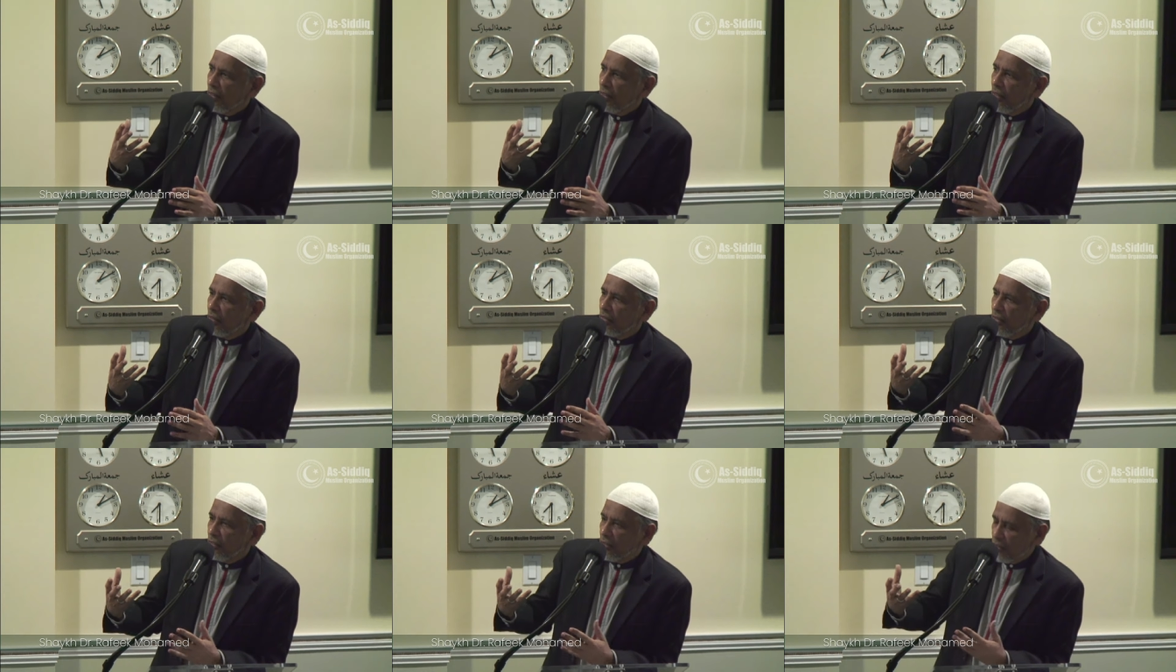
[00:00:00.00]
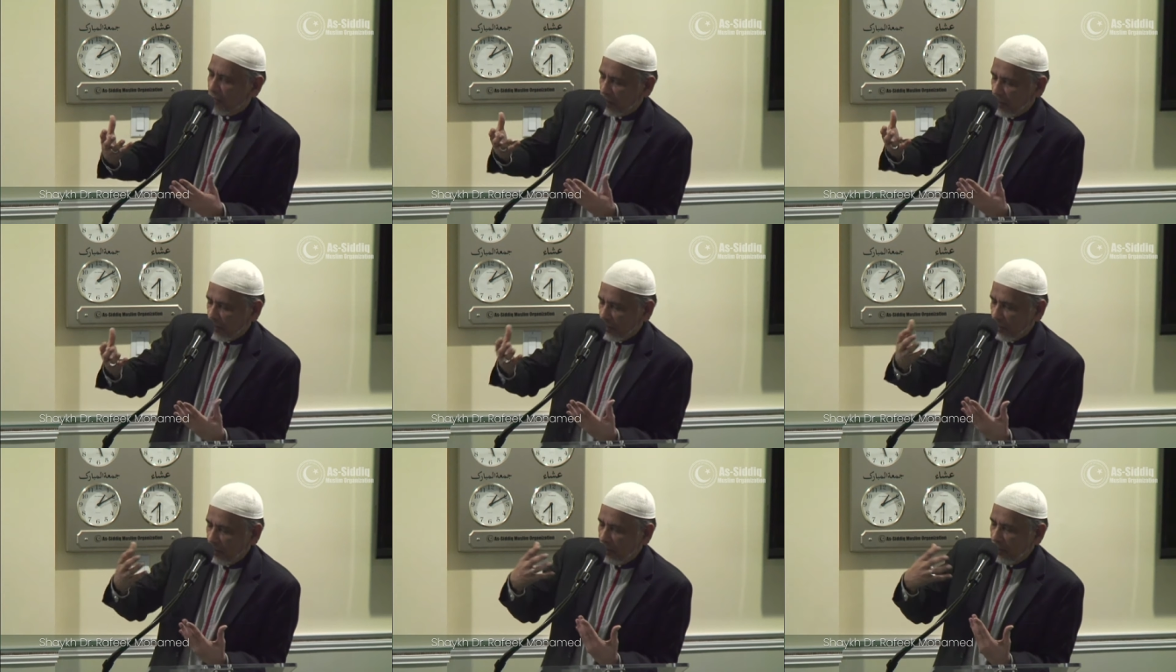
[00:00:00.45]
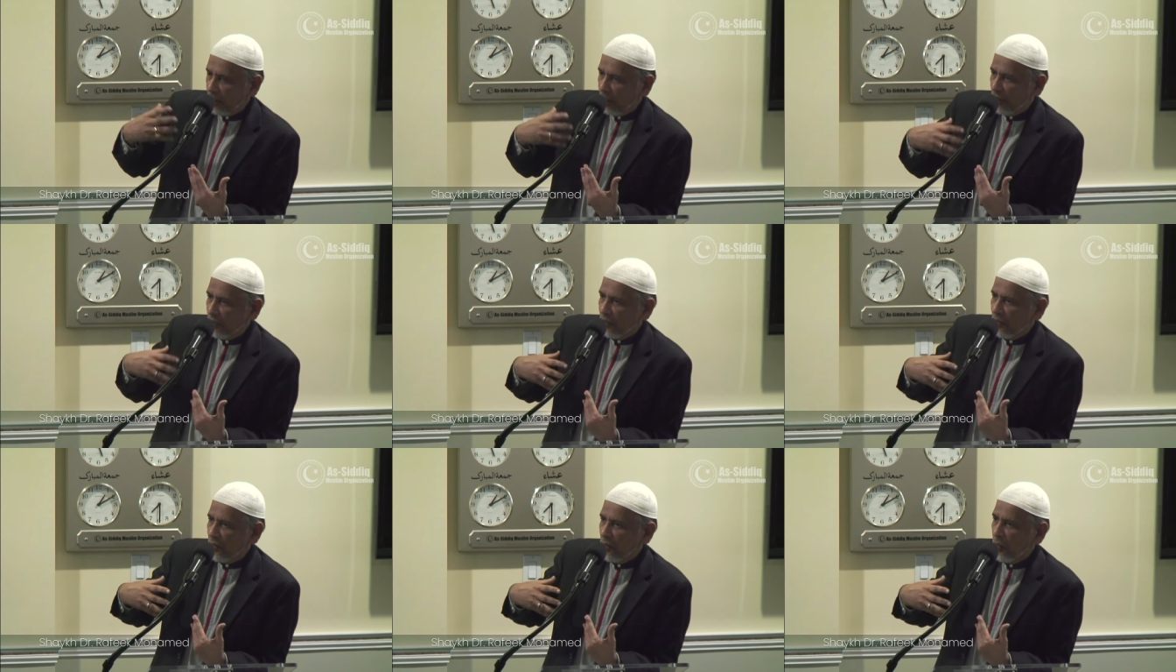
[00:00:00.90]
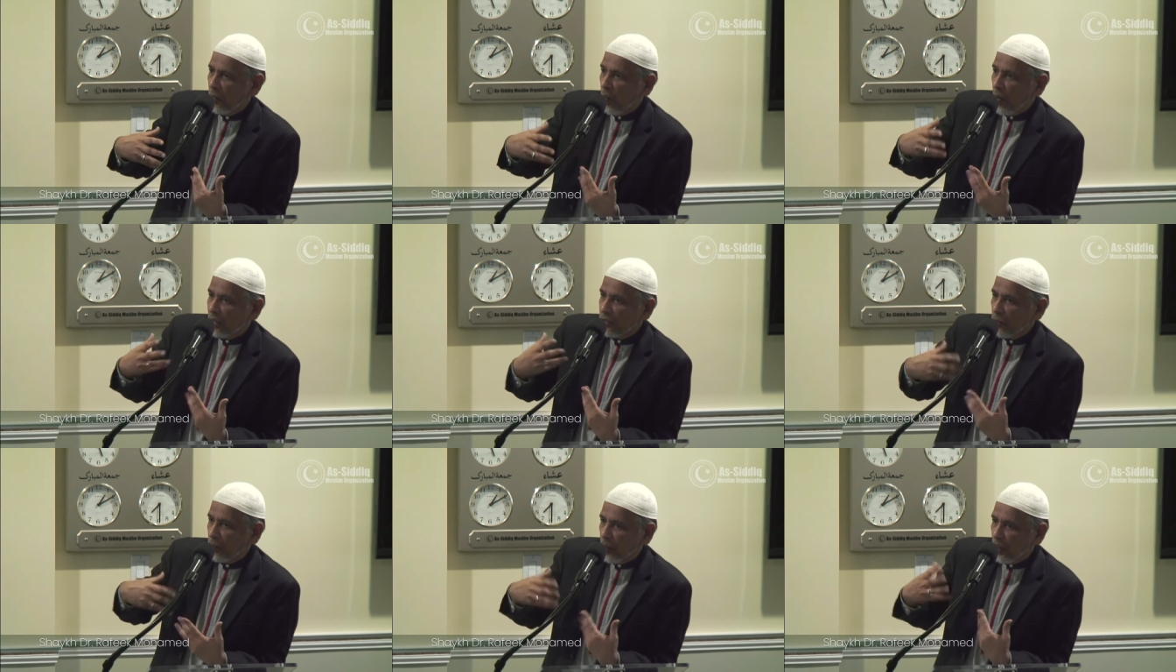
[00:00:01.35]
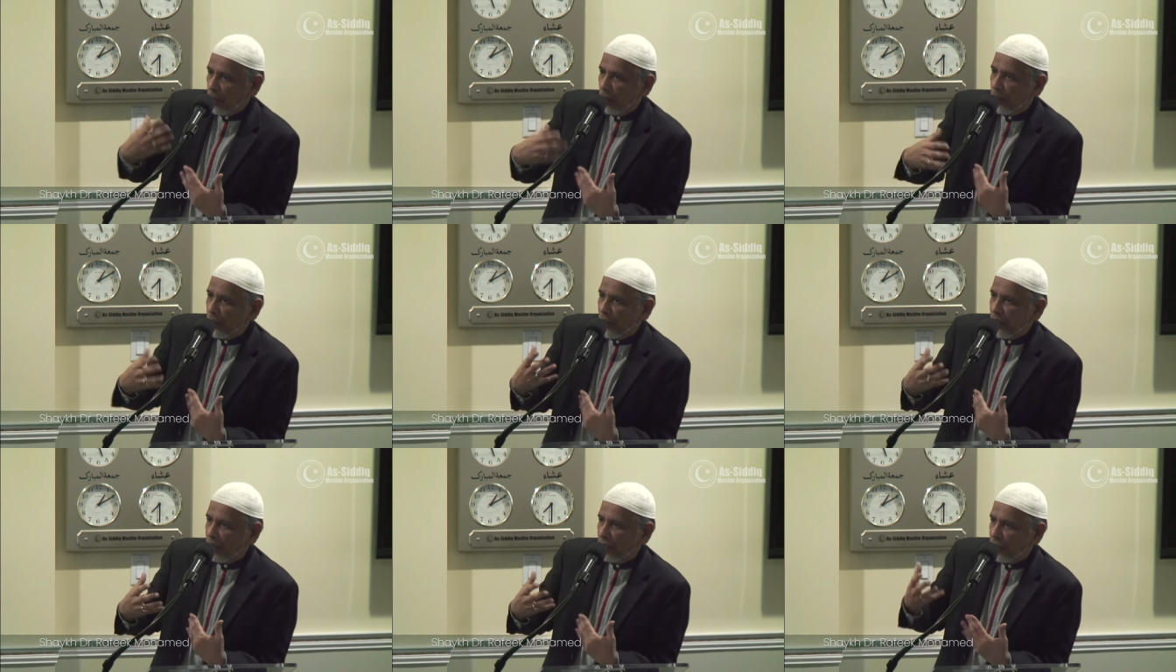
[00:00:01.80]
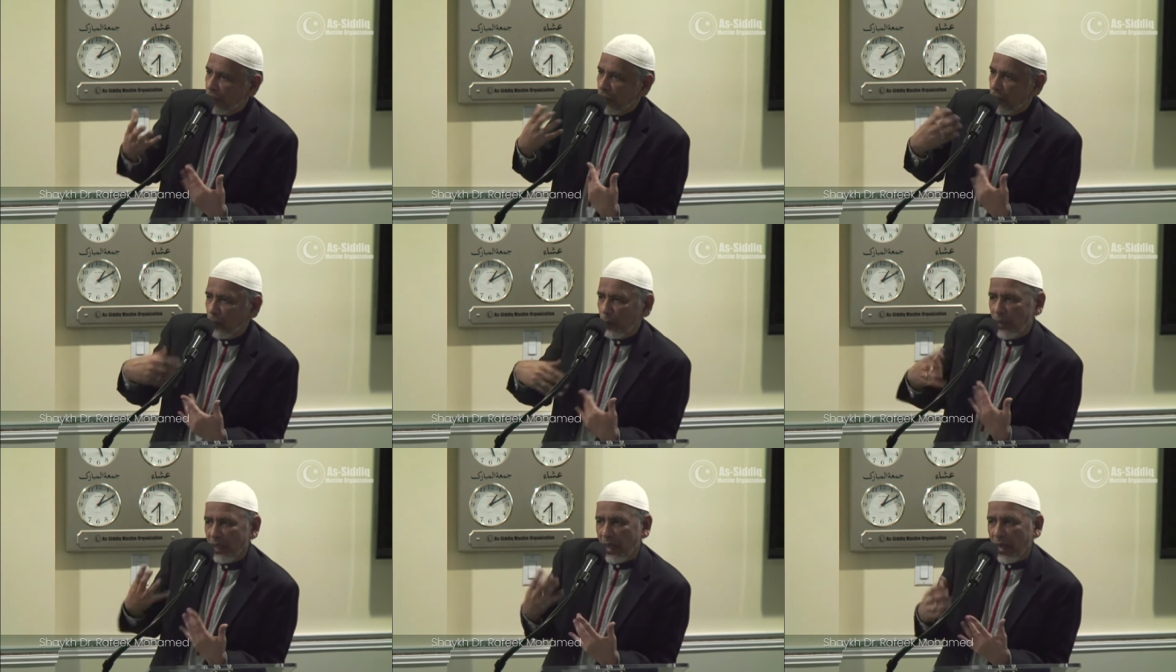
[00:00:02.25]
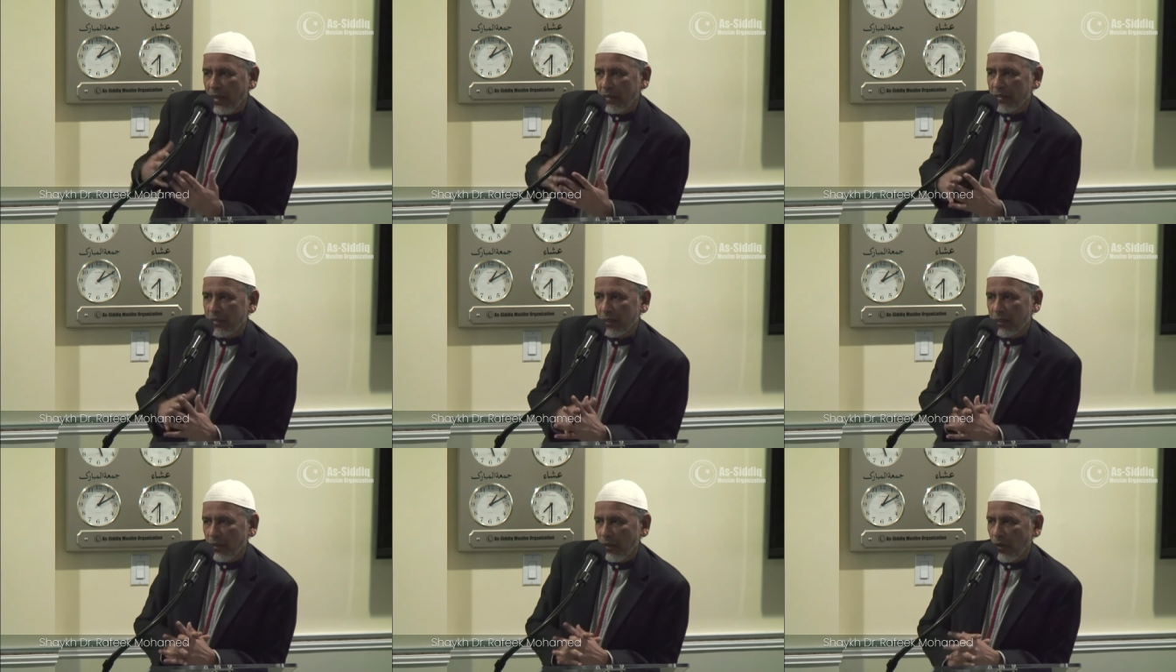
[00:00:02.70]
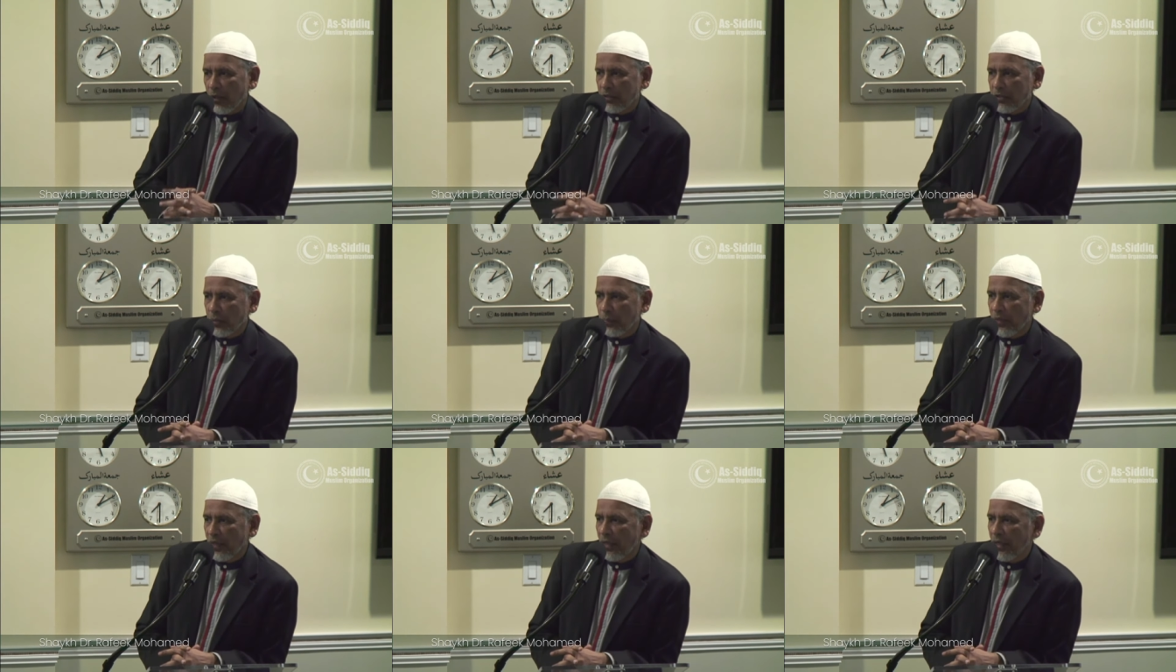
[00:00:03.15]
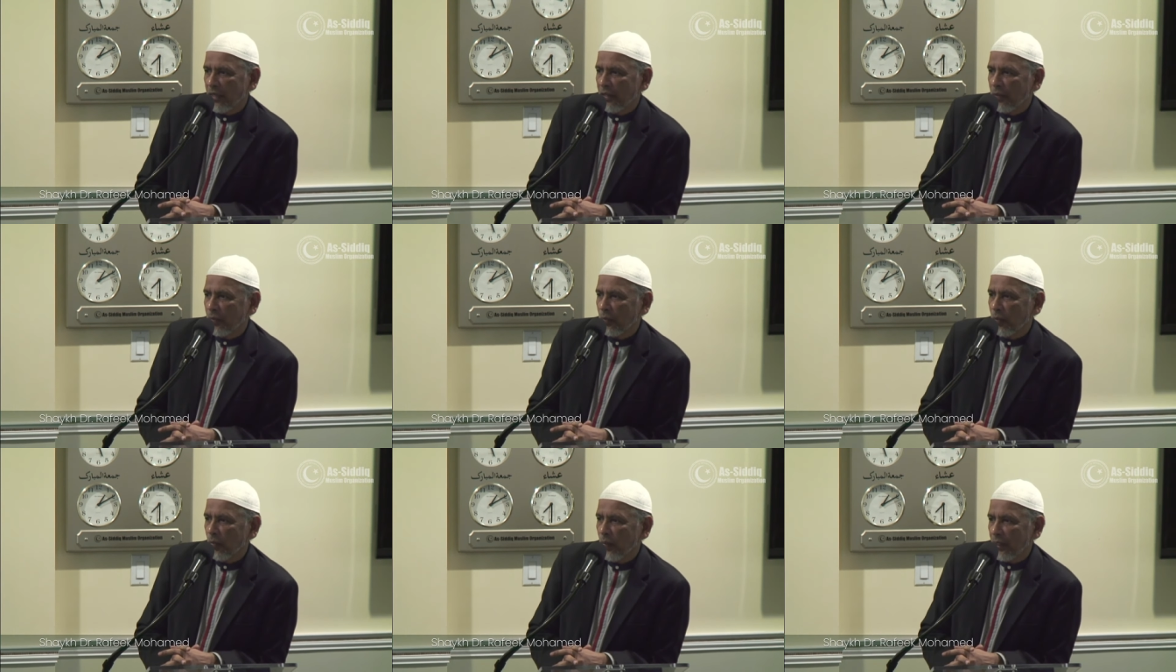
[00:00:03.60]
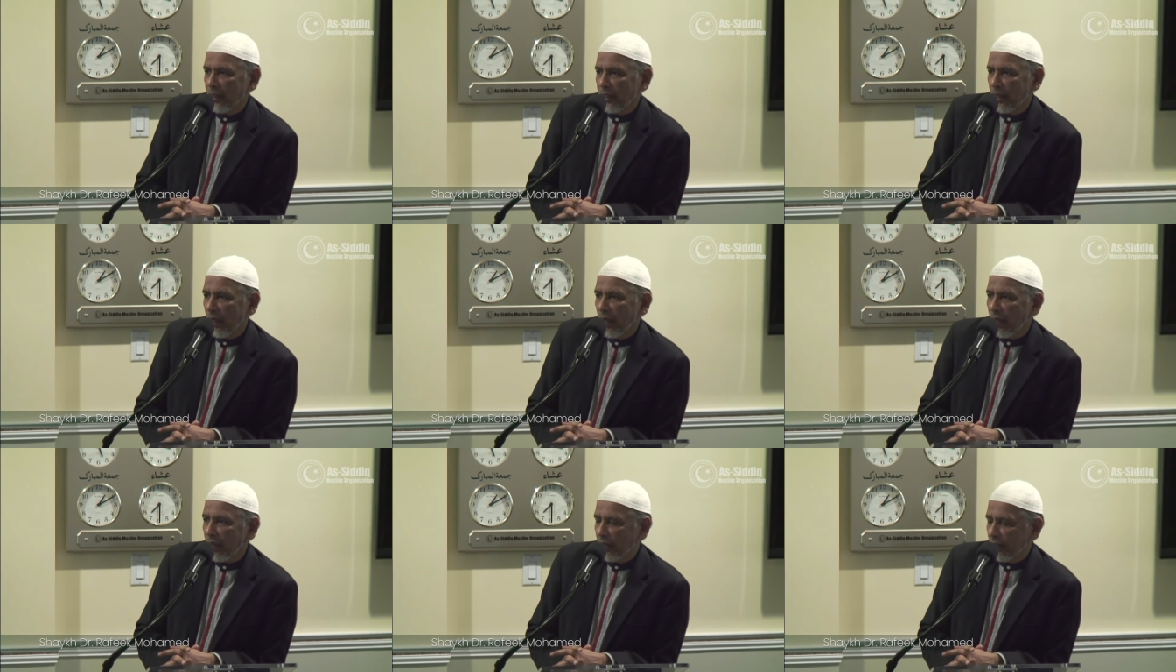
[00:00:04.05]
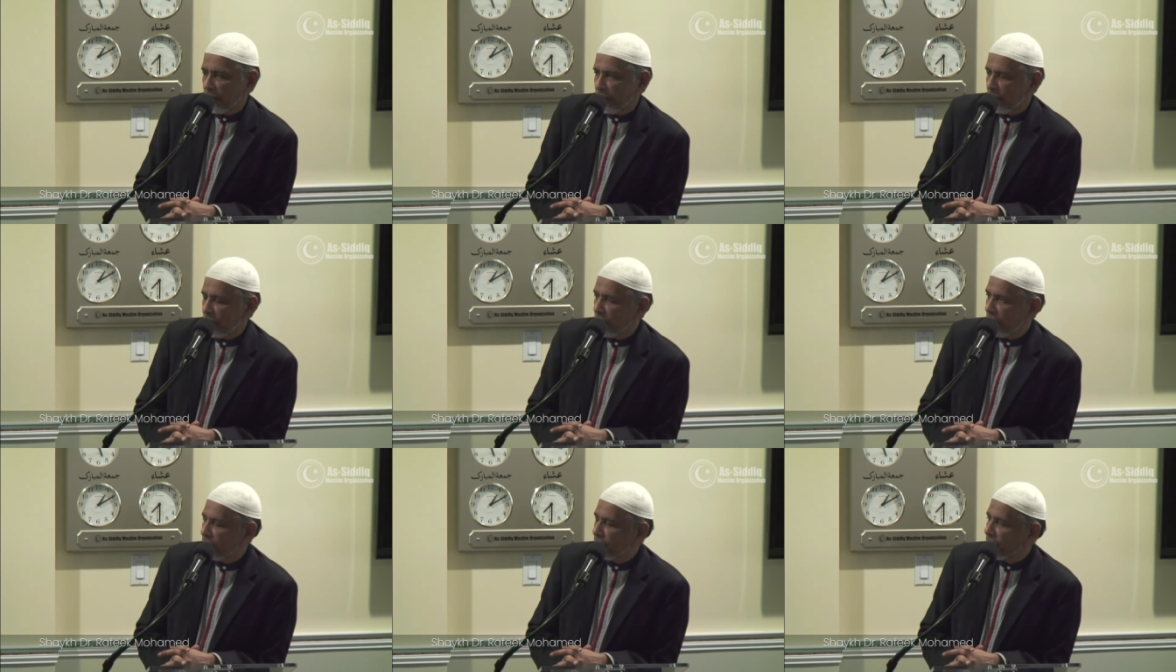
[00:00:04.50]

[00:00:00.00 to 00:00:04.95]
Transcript: it is still what we pray for and we ask Allah subhanahu wa ta'ala for.